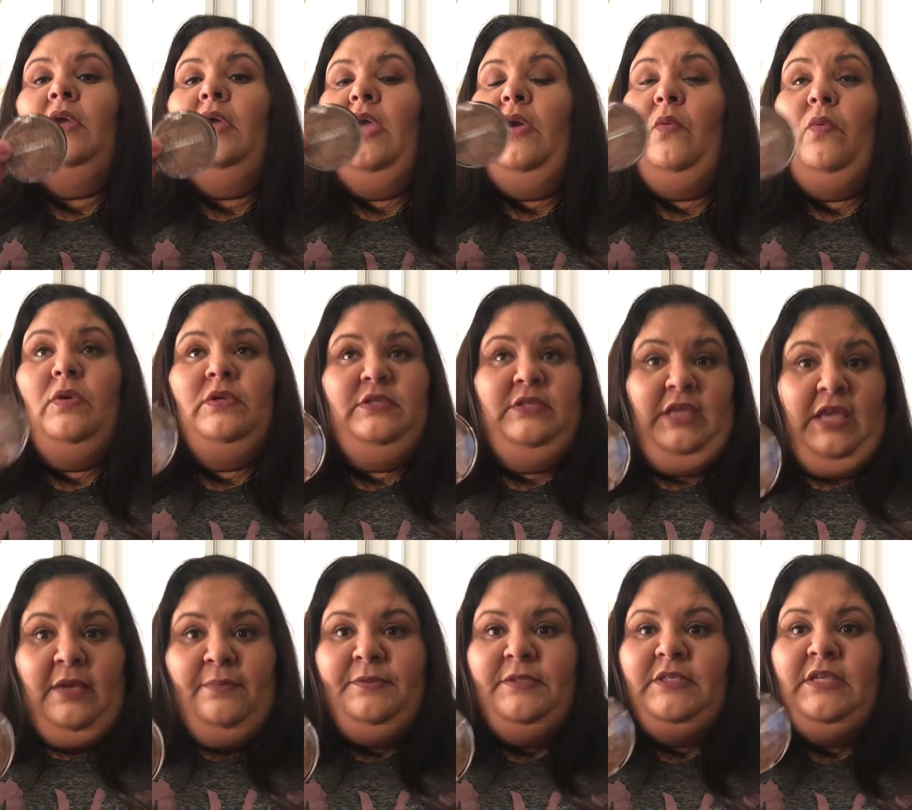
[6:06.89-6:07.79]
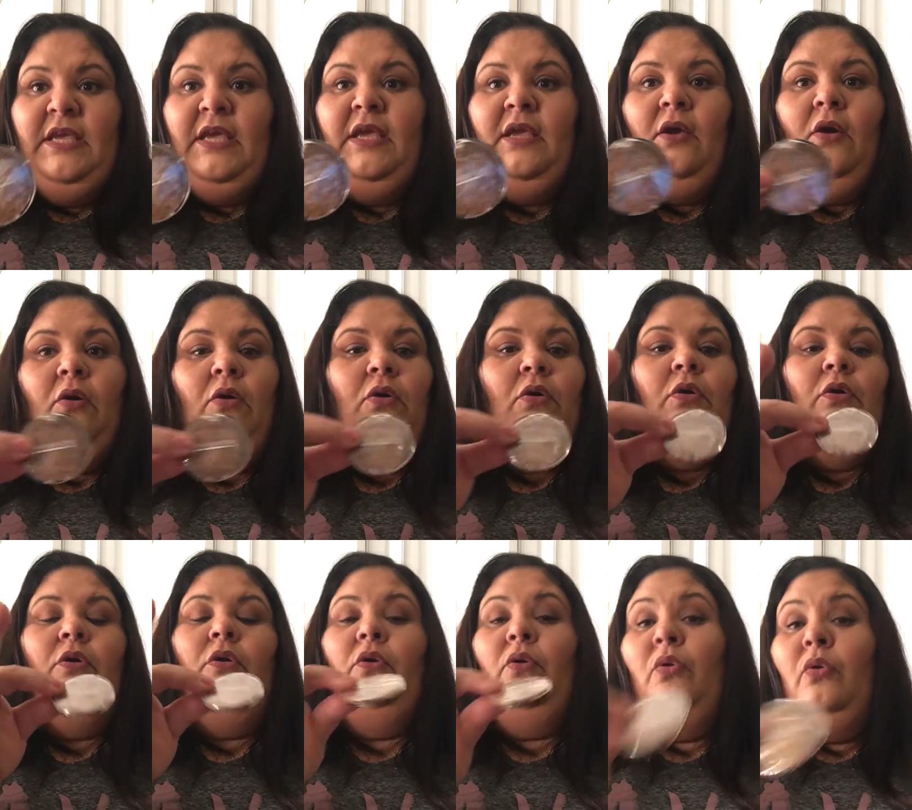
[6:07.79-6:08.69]
it was Ipsy
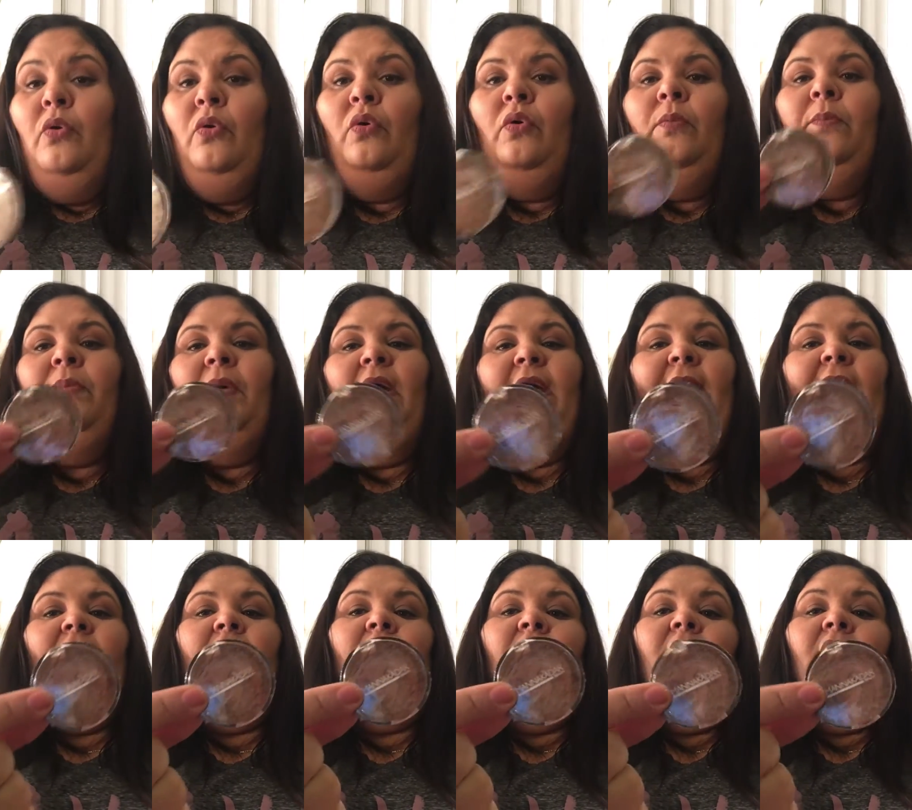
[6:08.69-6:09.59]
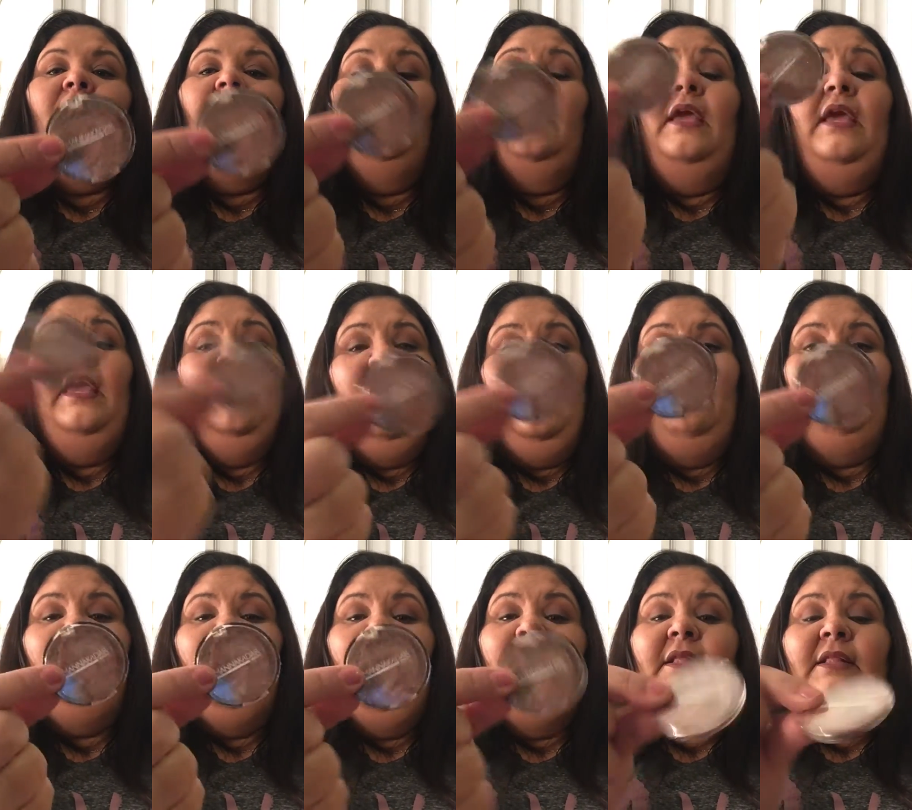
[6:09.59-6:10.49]
or who, but it
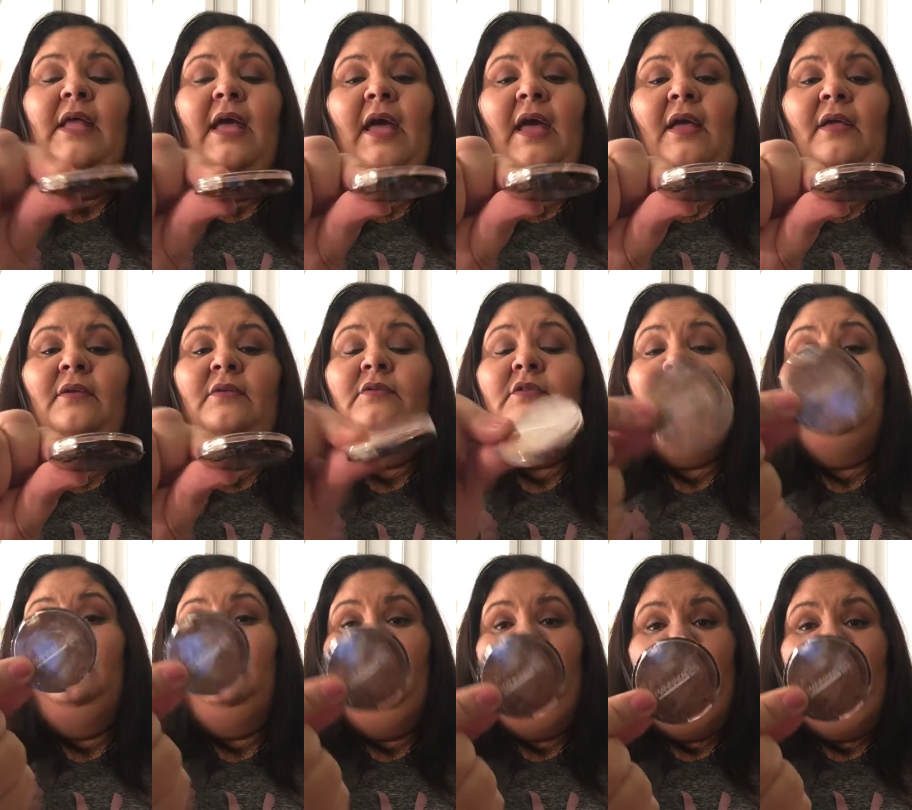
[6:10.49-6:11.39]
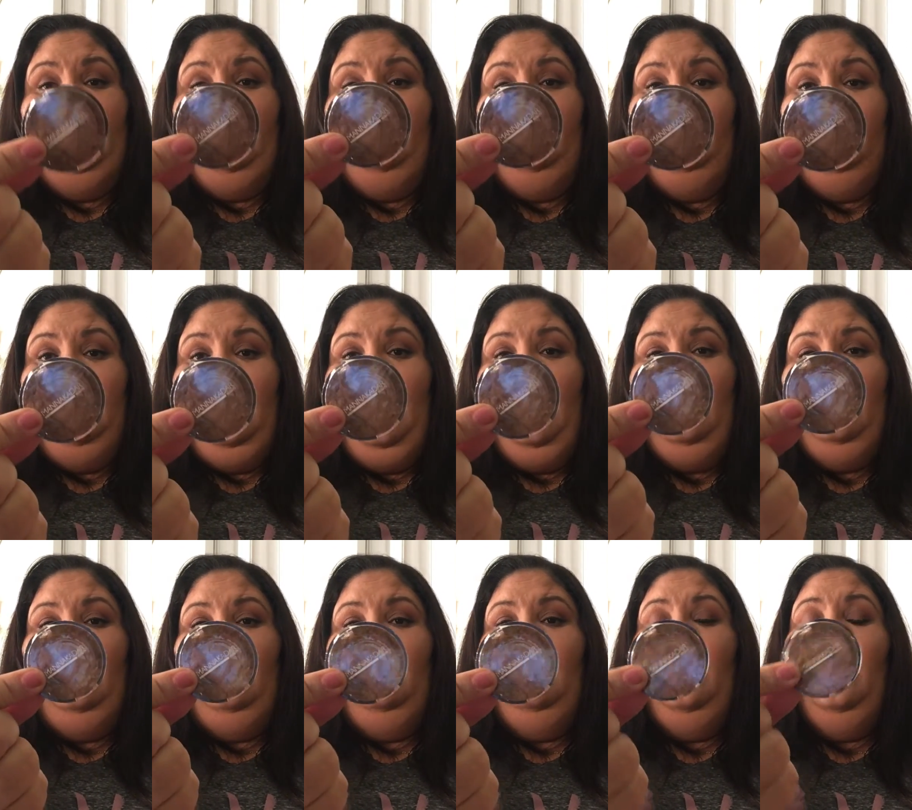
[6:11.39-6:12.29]
came like that to me
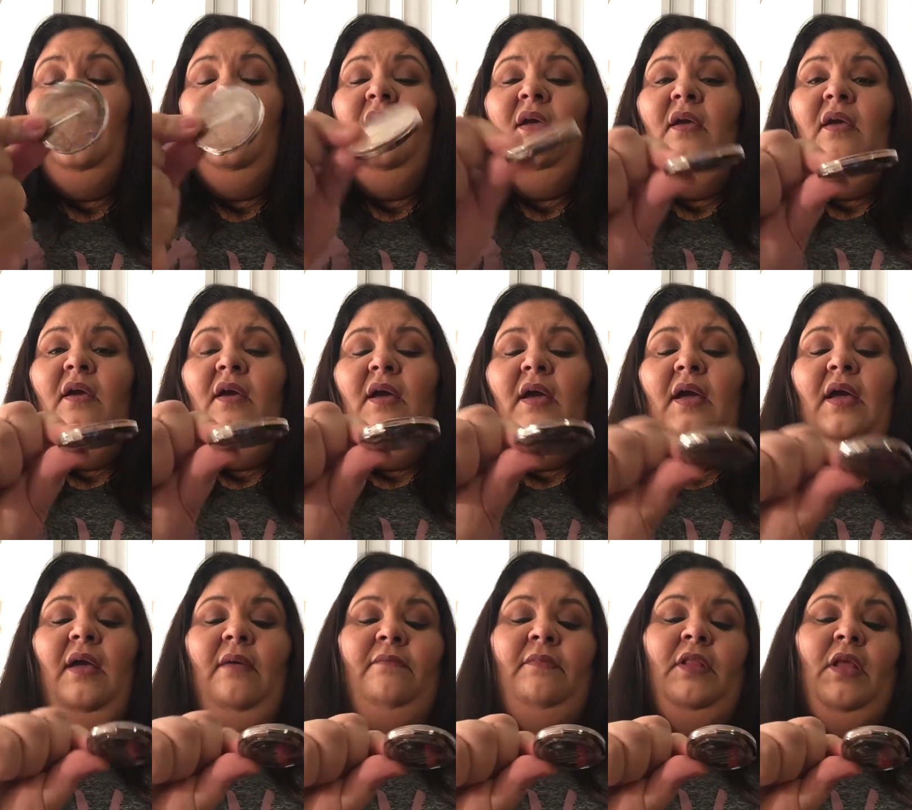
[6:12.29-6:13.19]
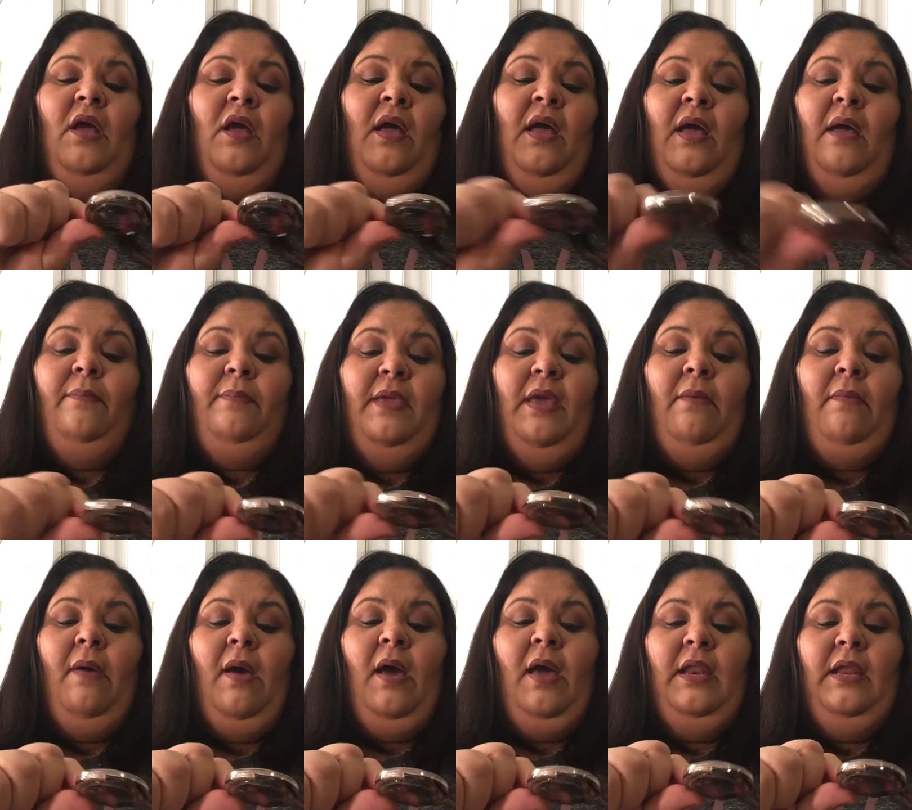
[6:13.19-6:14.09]
and I'm not happy
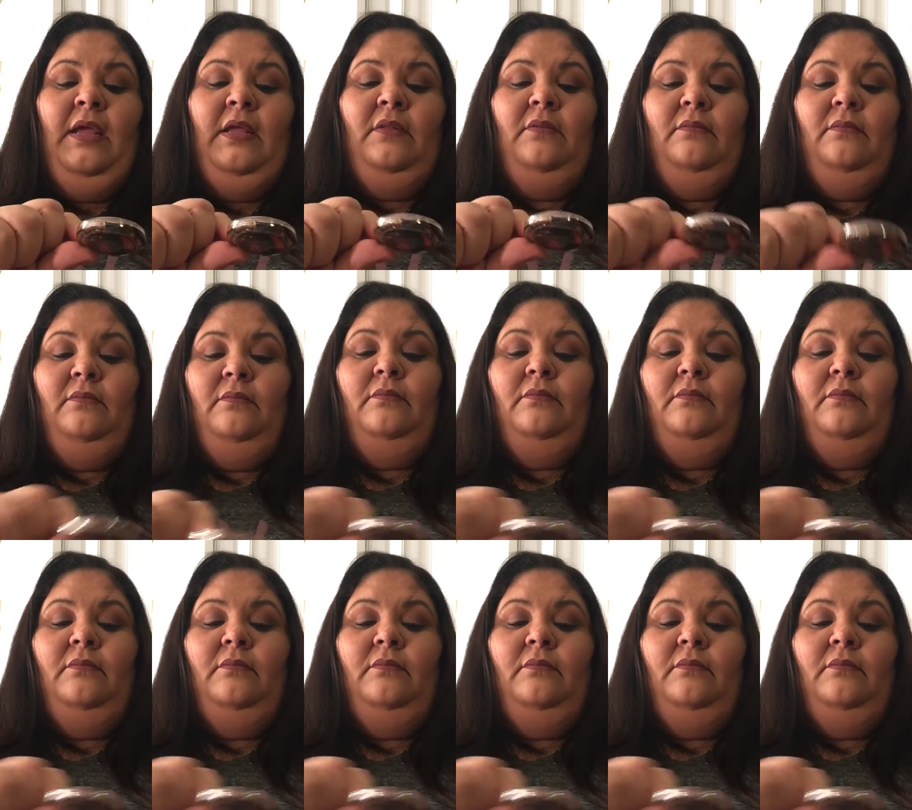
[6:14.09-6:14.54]
about it.